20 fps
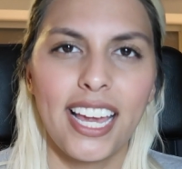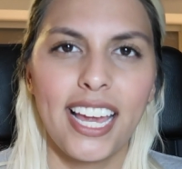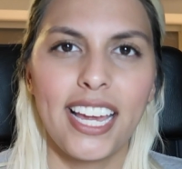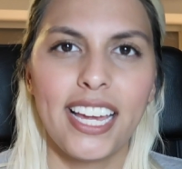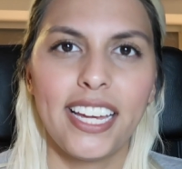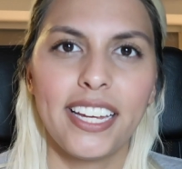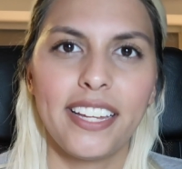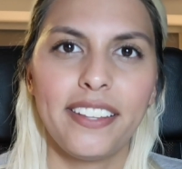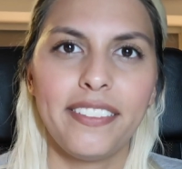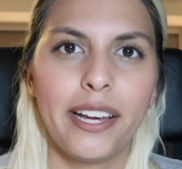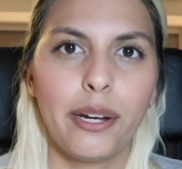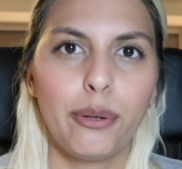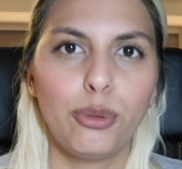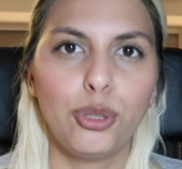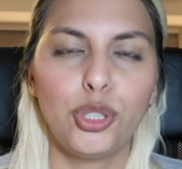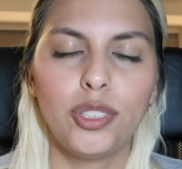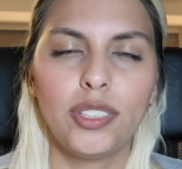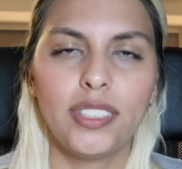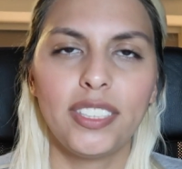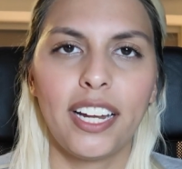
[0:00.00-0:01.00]
and that
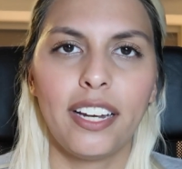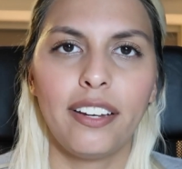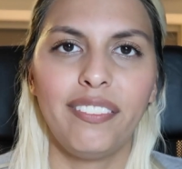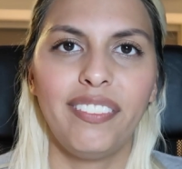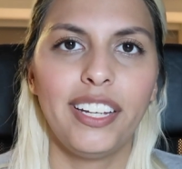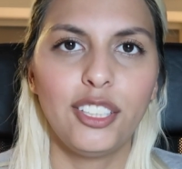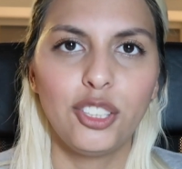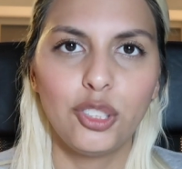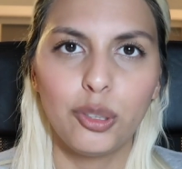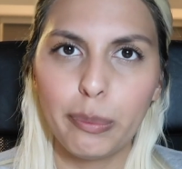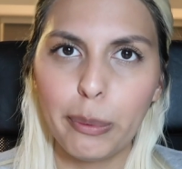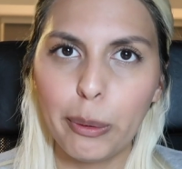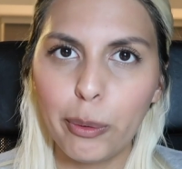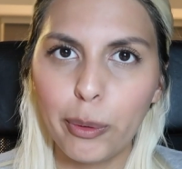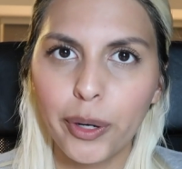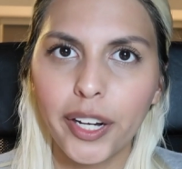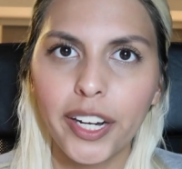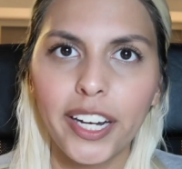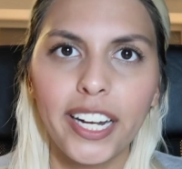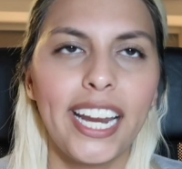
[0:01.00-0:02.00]
was just kind of like
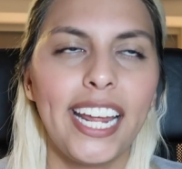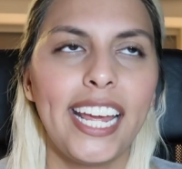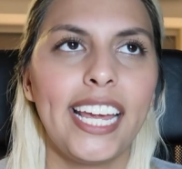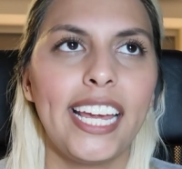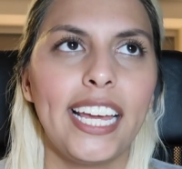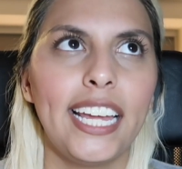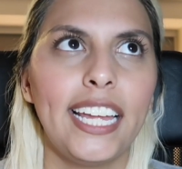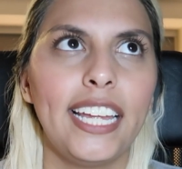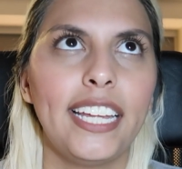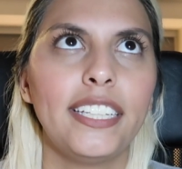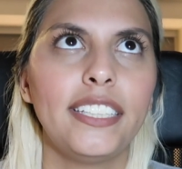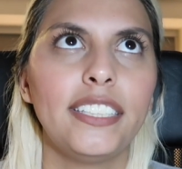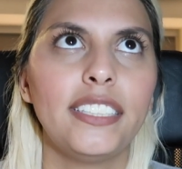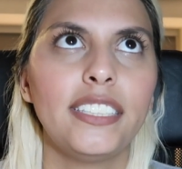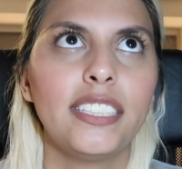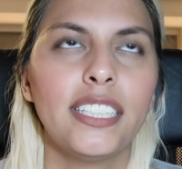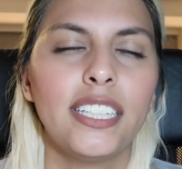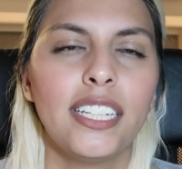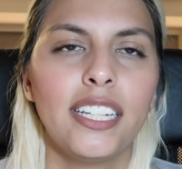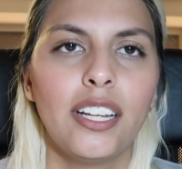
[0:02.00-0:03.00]
support,
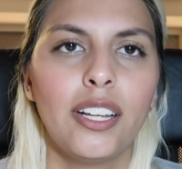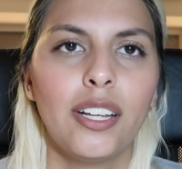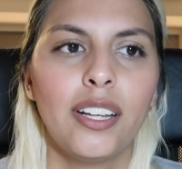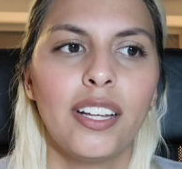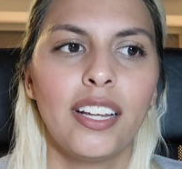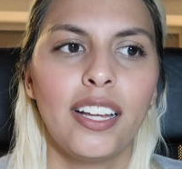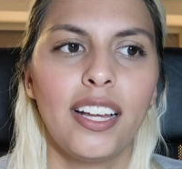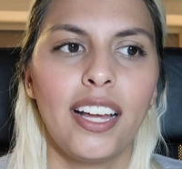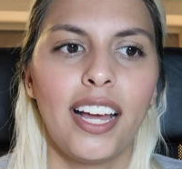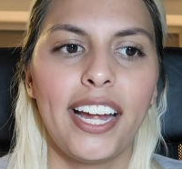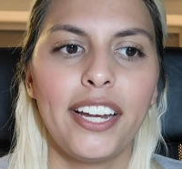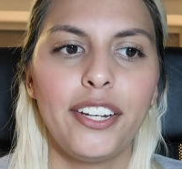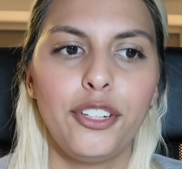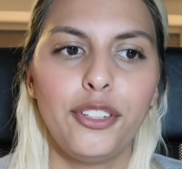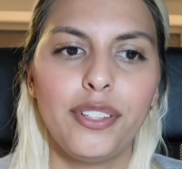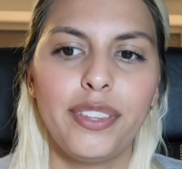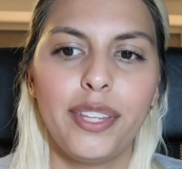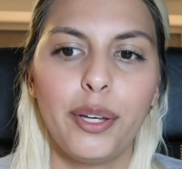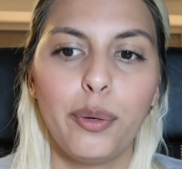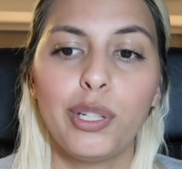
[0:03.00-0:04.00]
and I
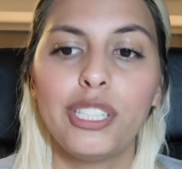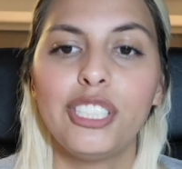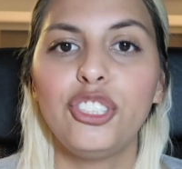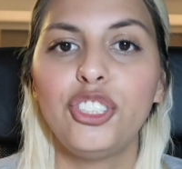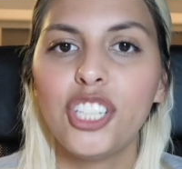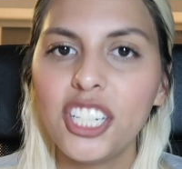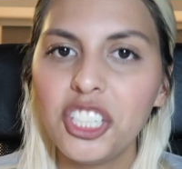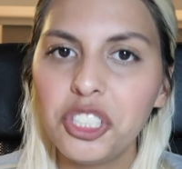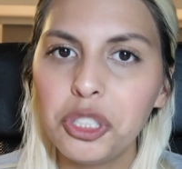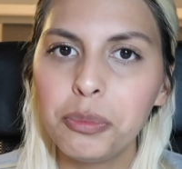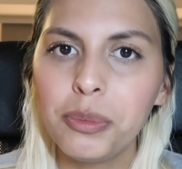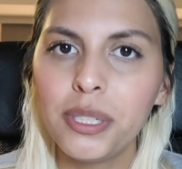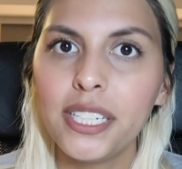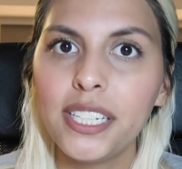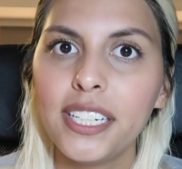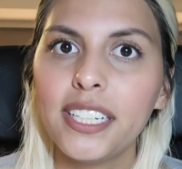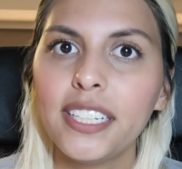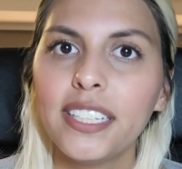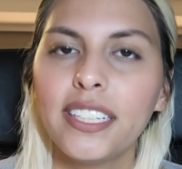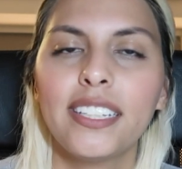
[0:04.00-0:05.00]
knew that they wouldn't judge
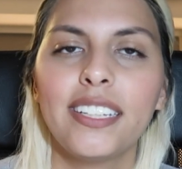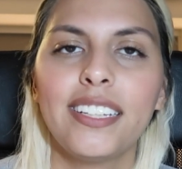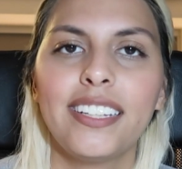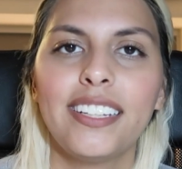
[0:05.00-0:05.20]
me,